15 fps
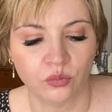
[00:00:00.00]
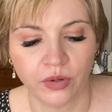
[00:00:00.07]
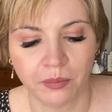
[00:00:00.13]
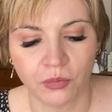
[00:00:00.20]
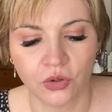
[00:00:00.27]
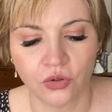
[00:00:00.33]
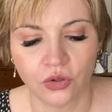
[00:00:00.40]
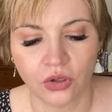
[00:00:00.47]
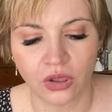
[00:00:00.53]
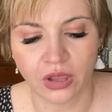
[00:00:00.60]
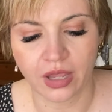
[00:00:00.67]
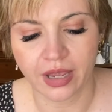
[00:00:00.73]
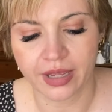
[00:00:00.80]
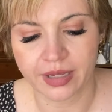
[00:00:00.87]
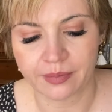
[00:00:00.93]
Rimmel
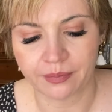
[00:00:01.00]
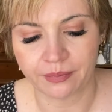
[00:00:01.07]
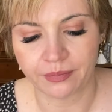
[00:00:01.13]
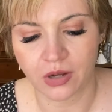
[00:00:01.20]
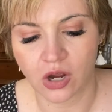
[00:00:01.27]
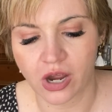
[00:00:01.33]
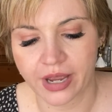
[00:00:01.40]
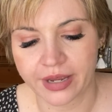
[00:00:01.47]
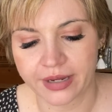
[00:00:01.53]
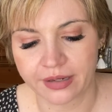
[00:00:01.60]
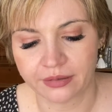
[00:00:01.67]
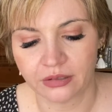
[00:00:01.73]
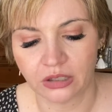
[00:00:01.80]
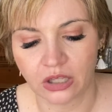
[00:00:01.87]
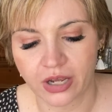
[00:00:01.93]

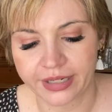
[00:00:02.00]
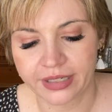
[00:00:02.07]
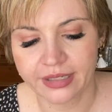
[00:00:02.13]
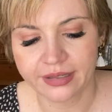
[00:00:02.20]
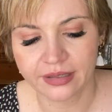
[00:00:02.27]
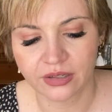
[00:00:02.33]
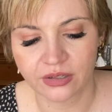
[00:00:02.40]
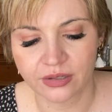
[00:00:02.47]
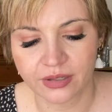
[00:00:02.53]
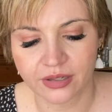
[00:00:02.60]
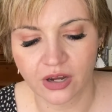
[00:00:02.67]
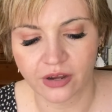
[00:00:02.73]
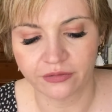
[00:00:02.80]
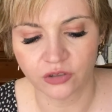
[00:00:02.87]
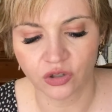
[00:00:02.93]
eyeliners because
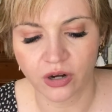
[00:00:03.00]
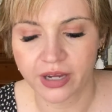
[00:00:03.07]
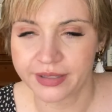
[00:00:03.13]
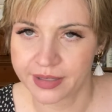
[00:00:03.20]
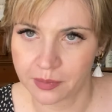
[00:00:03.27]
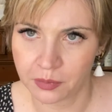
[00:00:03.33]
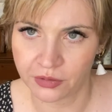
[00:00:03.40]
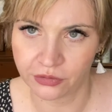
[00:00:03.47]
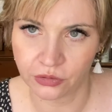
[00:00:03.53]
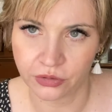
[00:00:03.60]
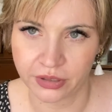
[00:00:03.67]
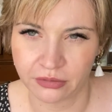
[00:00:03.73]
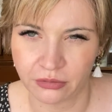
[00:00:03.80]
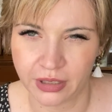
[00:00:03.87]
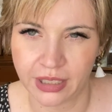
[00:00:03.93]
I've tried some before
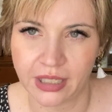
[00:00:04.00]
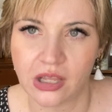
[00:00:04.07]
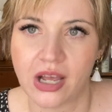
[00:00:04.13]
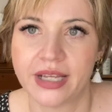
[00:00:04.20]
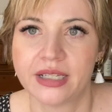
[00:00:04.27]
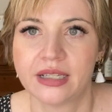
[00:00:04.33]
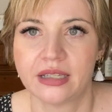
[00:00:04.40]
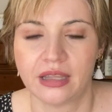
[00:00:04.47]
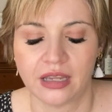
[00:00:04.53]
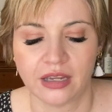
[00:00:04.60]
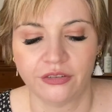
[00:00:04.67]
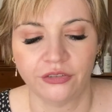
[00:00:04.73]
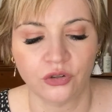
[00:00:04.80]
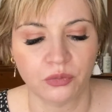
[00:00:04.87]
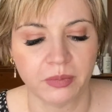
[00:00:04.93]
and really liked their
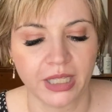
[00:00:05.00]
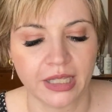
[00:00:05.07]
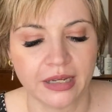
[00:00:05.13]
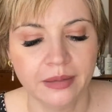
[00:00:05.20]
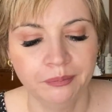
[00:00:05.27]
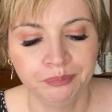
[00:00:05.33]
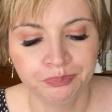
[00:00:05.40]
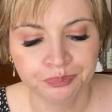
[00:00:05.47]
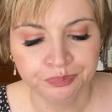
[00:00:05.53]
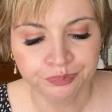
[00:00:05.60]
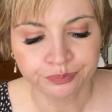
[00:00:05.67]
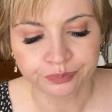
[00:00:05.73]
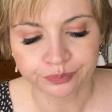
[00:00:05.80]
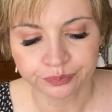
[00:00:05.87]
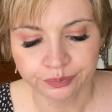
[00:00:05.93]
formula.
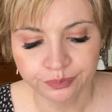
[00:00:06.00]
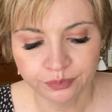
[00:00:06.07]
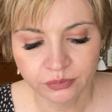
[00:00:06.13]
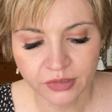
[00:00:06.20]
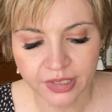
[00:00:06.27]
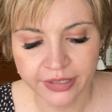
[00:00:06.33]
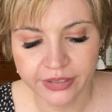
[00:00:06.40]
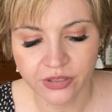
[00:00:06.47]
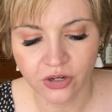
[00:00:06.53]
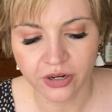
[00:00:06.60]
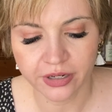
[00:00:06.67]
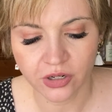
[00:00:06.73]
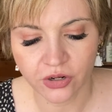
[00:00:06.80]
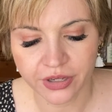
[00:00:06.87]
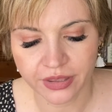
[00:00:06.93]
So I
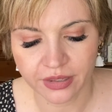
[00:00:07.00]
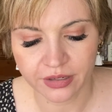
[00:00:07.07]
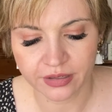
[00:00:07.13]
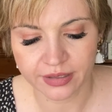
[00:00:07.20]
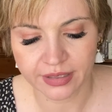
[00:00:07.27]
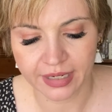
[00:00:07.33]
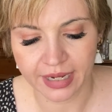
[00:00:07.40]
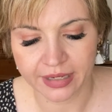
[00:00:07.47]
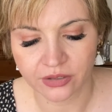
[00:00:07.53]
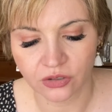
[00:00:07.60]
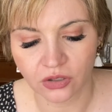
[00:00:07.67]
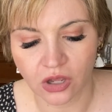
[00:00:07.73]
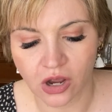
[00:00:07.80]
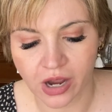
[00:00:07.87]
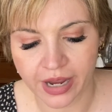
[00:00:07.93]
got the
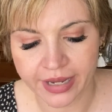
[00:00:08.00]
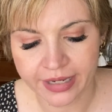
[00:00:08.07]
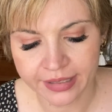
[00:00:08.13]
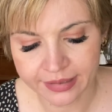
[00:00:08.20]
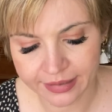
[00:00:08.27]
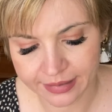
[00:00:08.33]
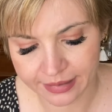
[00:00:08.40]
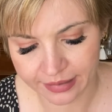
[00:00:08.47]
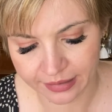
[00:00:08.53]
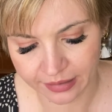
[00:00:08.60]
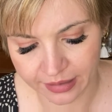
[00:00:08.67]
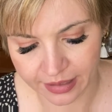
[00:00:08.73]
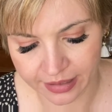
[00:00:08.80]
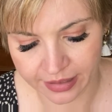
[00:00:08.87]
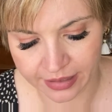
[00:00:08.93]
Scandal Eyes
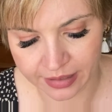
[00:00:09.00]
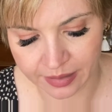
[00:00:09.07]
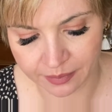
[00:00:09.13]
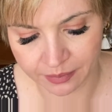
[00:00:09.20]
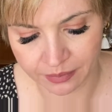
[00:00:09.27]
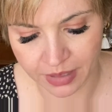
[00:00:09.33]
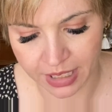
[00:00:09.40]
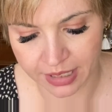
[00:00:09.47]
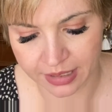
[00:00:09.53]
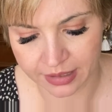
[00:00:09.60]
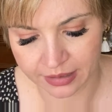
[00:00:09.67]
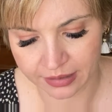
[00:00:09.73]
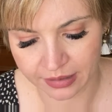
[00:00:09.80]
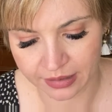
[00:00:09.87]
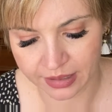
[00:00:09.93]

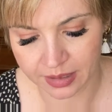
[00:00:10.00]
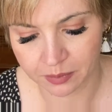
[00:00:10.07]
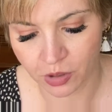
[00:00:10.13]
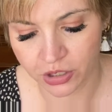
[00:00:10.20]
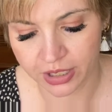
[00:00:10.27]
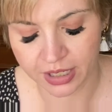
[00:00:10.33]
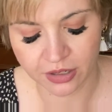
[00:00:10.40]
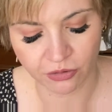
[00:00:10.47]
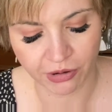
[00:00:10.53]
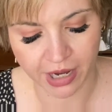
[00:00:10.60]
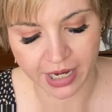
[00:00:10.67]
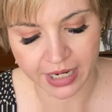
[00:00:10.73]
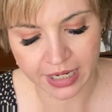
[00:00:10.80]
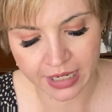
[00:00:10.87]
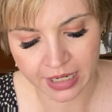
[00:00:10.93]
in Smoky
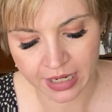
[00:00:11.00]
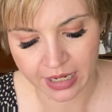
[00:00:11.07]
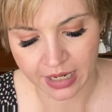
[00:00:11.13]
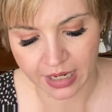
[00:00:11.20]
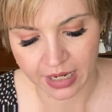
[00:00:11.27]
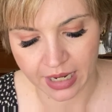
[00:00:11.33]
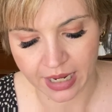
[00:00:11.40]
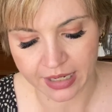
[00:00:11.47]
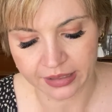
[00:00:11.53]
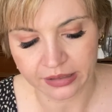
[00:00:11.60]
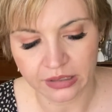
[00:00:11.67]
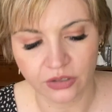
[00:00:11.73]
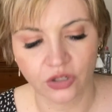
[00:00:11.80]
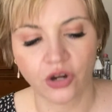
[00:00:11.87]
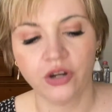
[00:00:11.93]
Grey
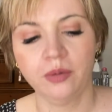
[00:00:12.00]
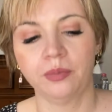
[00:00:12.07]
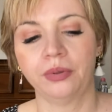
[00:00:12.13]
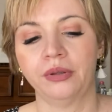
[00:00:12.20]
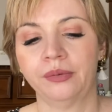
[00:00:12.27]
and Taupe.